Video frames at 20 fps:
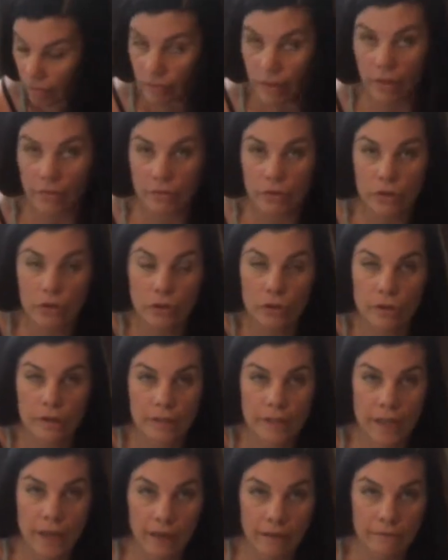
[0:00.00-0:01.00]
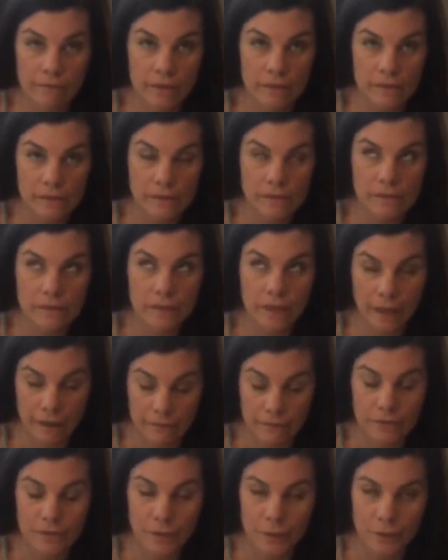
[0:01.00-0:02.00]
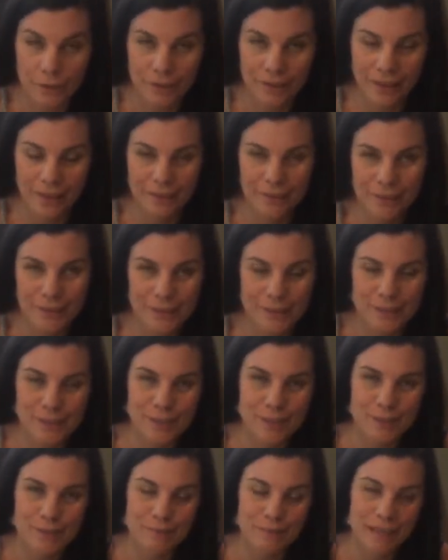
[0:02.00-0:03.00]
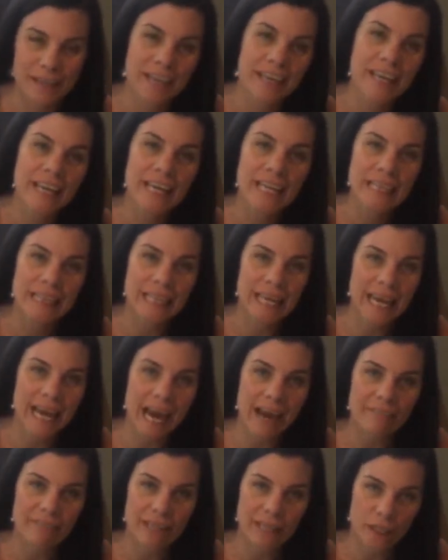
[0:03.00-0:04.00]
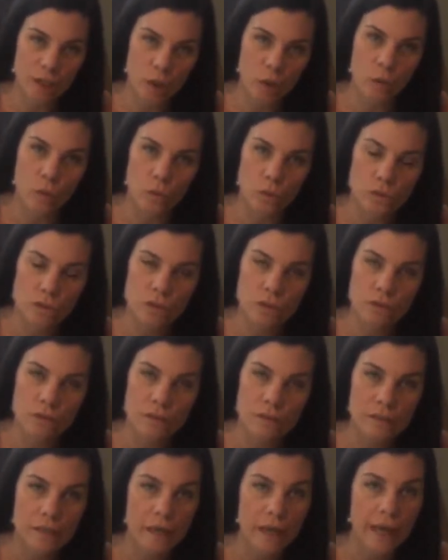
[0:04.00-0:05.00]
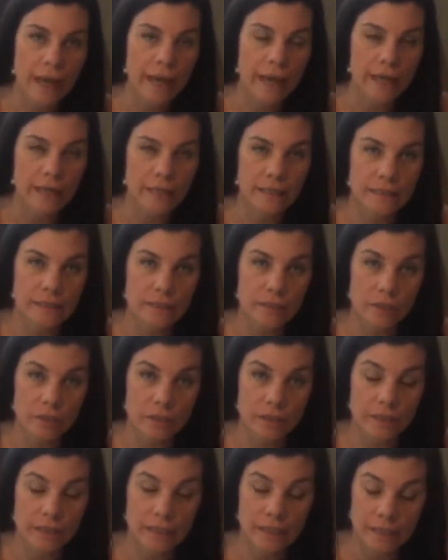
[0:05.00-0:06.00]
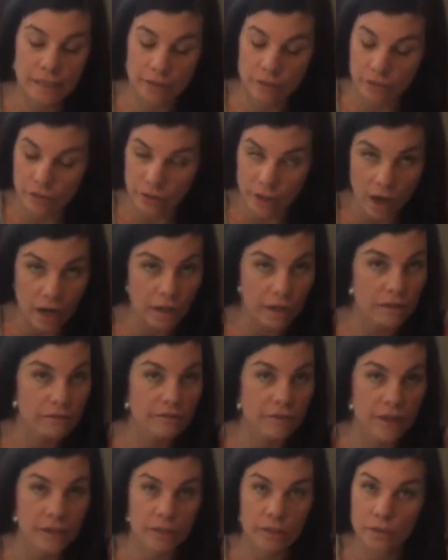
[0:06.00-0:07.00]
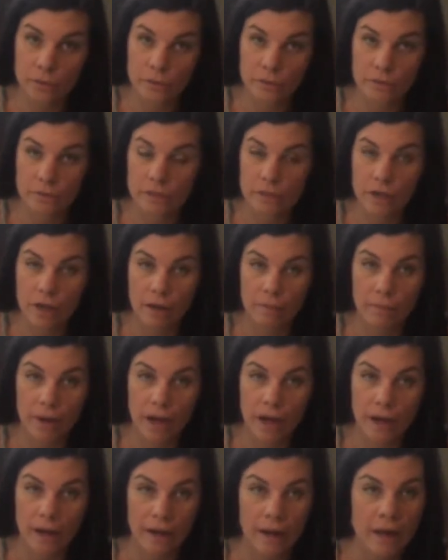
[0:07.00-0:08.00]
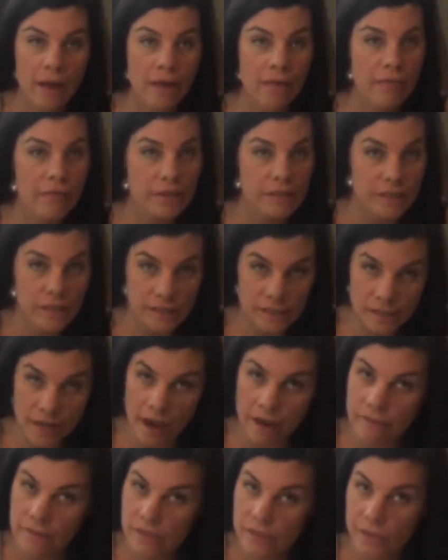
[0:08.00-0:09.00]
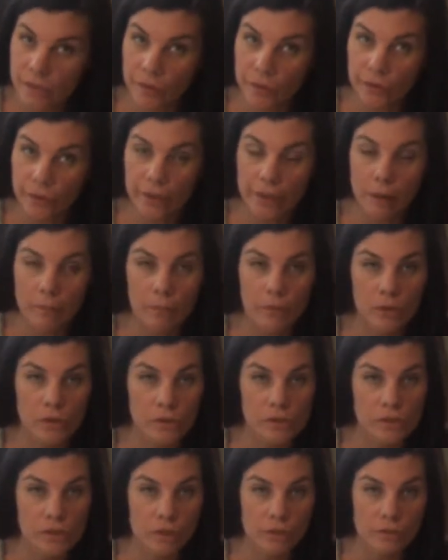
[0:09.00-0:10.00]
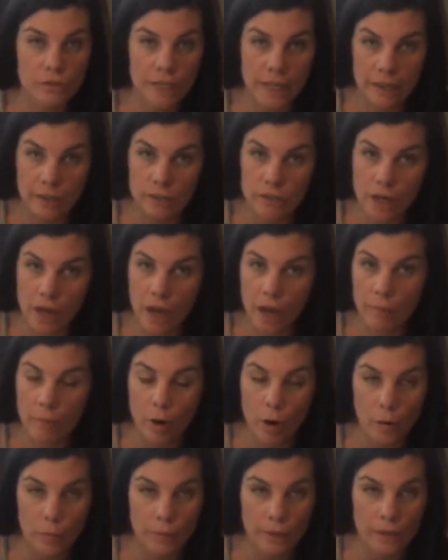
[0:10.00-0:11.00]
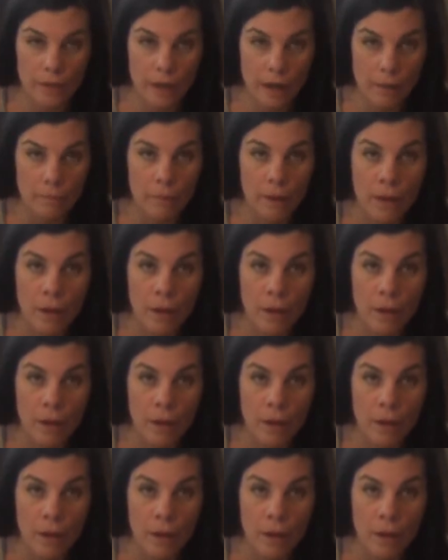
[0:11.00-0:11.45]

leather-coated canvas-coated leather, excuse me, they have it in gold. And you're not going to find a Louis Vuitton bag that doesn't have a serial number. So take your time, open it up,